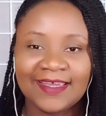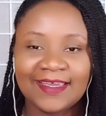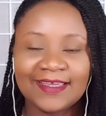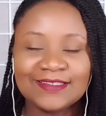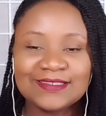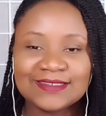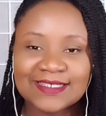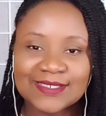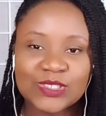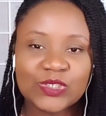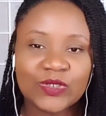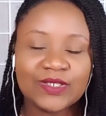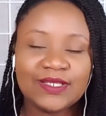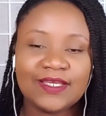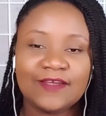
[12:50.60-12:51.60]
it does
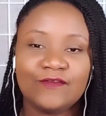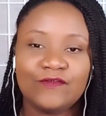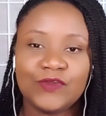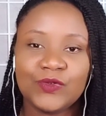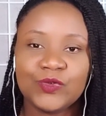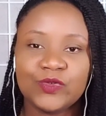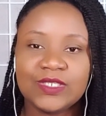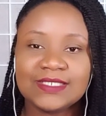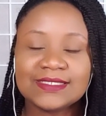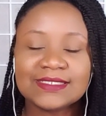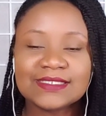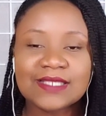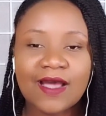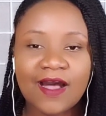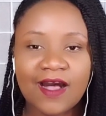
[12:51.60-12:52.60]
not give you the
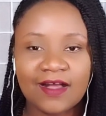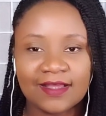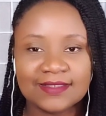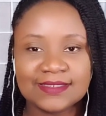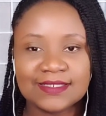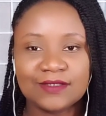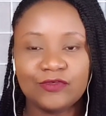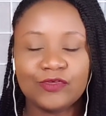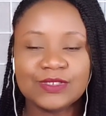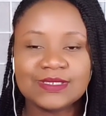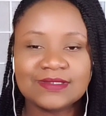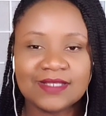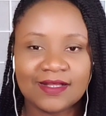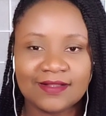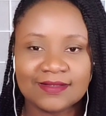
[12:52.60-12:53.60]
targeted
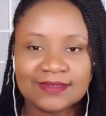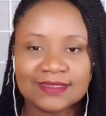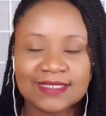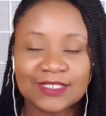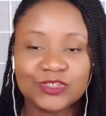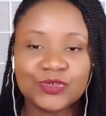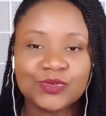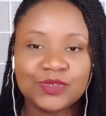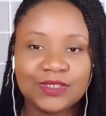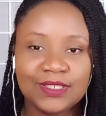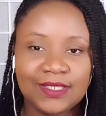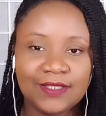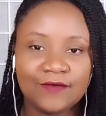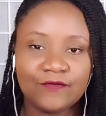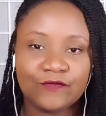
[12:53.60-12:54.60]
results that you
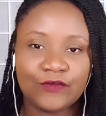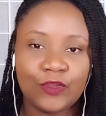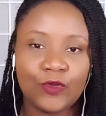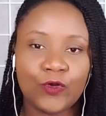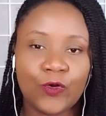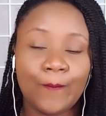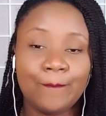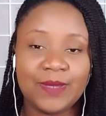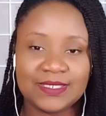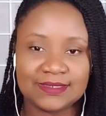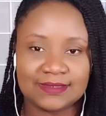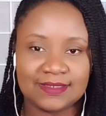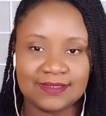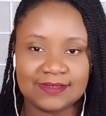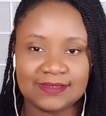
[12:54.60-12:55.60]
need for your
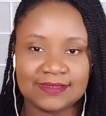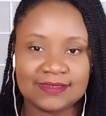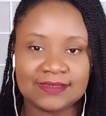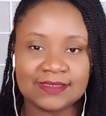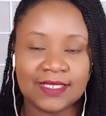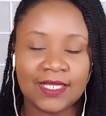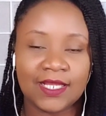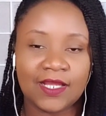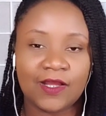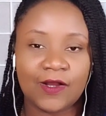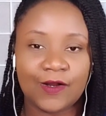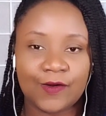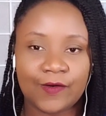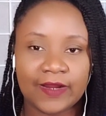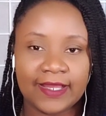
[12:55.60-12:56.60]
business.
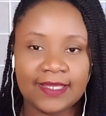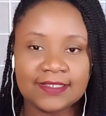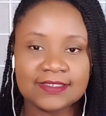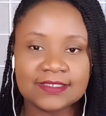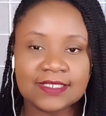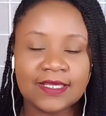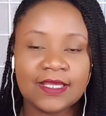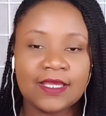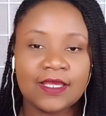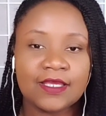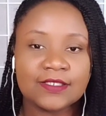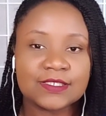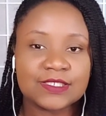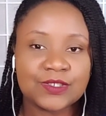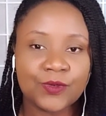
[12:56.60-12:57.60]
All right?
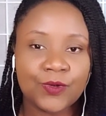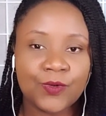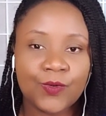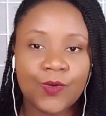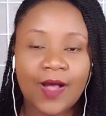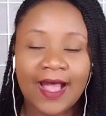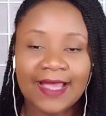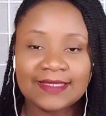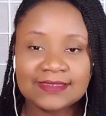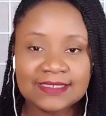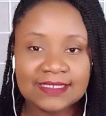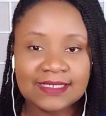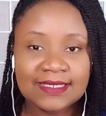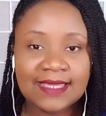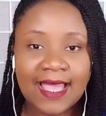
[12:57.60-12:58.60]
So
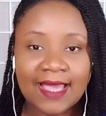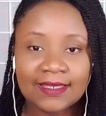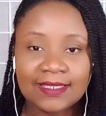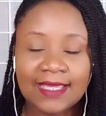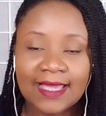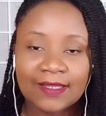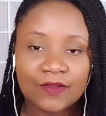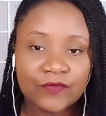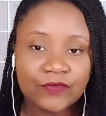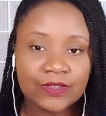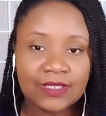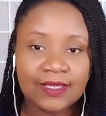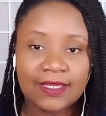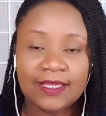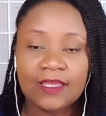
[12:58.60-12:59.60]
ideally, at the end of the
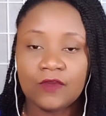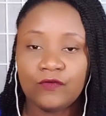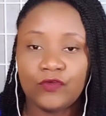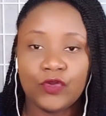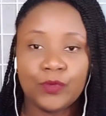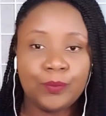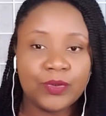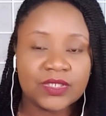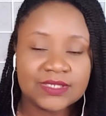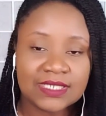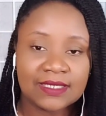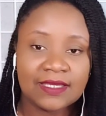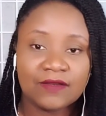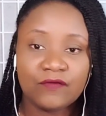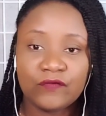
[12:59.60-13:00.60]
day, if you're
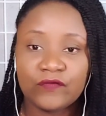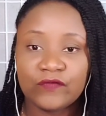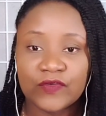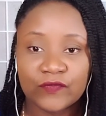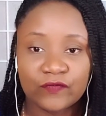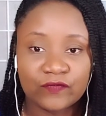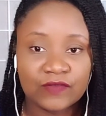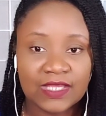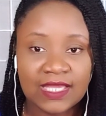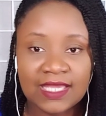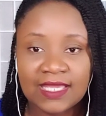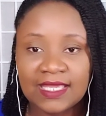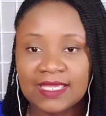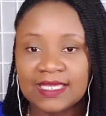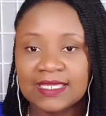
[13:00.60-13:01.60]
putting in
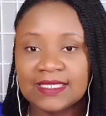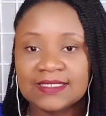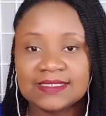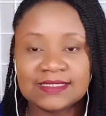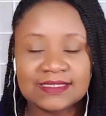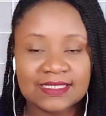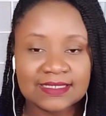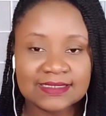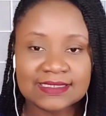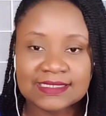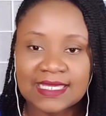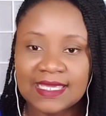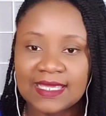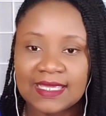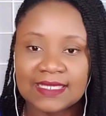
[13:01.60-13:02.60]
50,
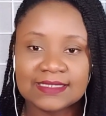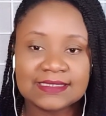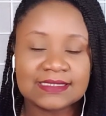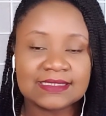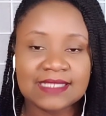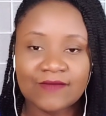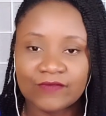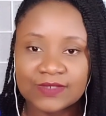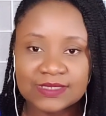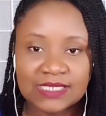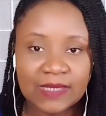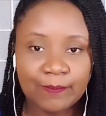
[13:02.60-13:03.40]
60, 70